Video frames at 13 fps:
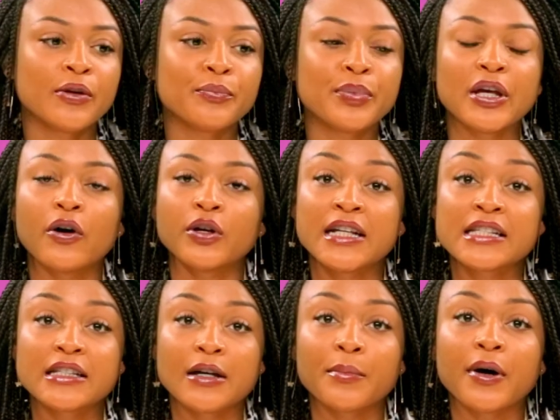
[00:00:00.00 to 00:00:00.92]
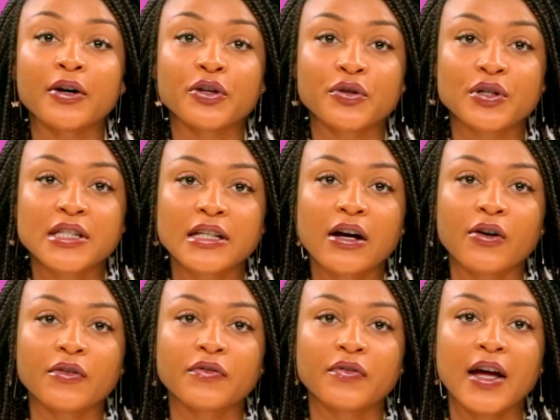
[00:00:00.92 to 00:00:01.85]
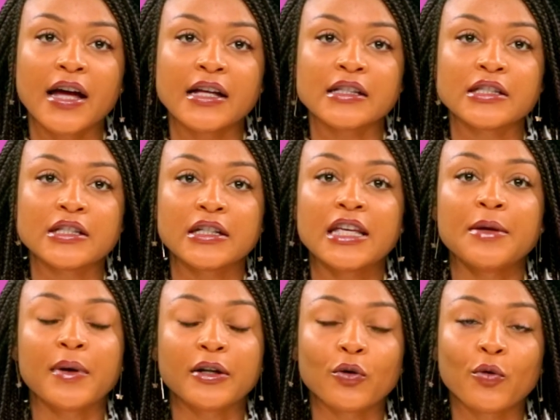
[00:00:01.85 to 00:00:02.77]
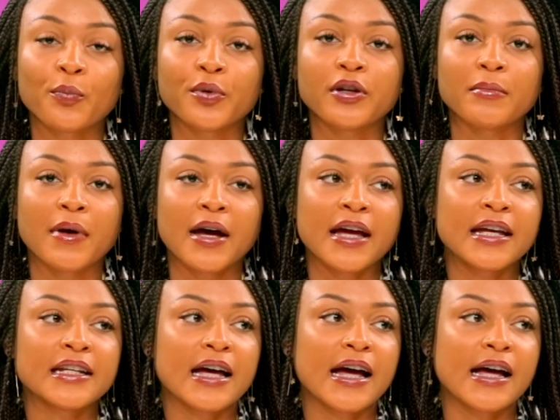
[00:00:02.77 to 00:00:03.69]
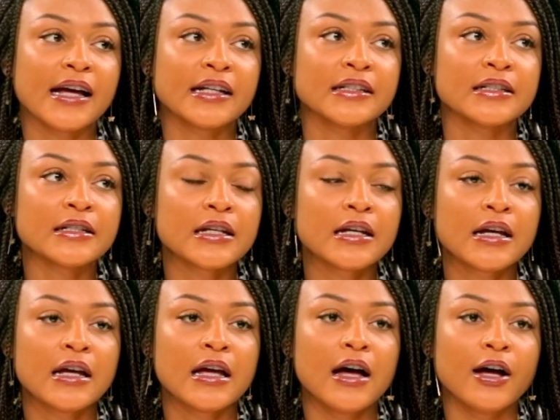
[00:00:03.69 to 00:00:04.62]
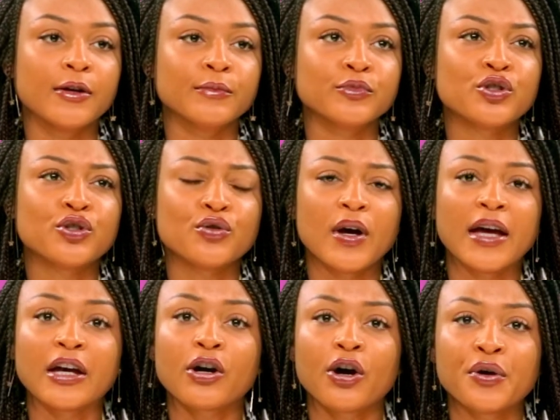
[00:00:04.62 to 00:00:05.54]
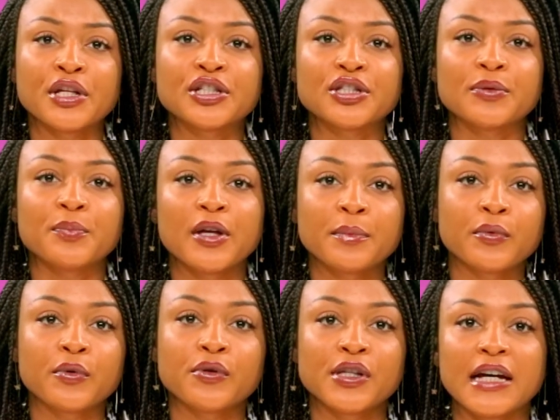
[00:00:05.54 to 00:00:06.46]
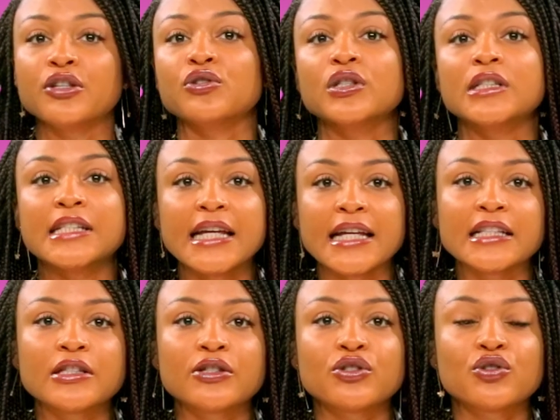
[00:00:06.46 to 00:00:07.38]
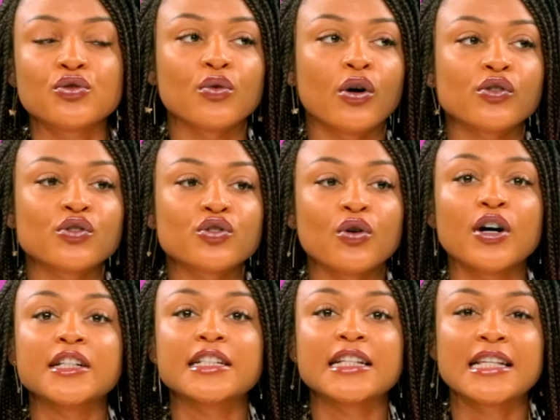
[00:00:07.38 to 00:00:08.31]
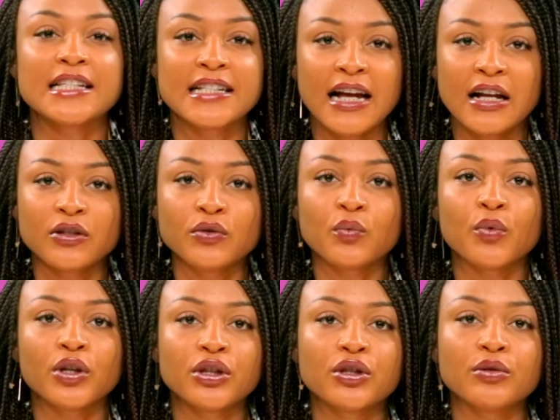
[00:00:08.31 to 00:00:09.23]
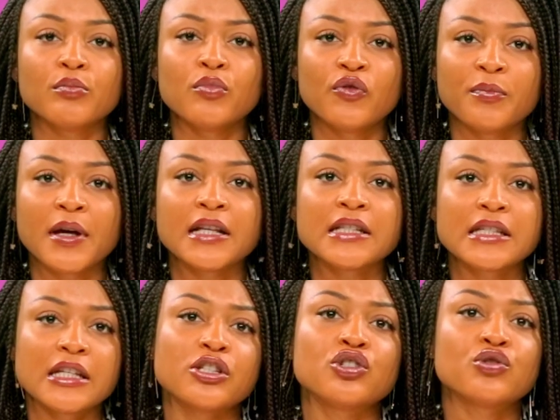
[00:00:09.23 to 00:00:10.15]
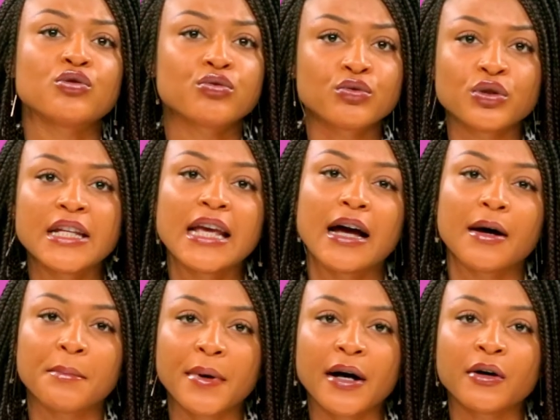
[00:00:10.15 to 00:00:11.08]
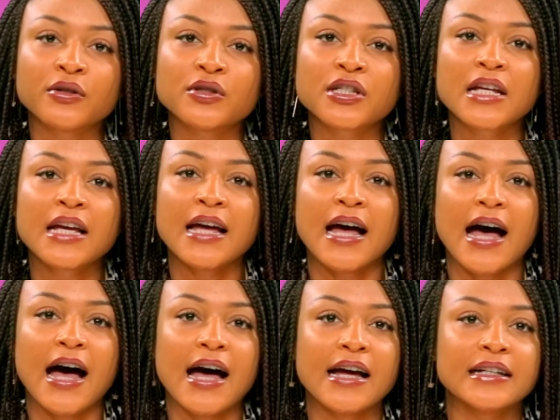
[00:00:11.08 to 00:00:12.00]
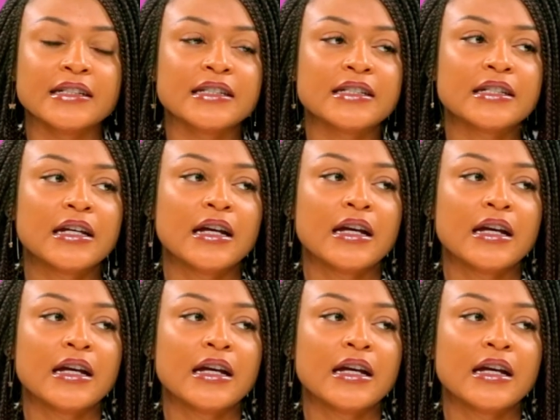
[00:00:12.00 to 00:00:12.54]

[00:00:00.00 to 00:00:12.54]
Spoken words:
be honest about yourself and to keep an open mind, and to encourage the people that you date to also understand what the movement is truly about. And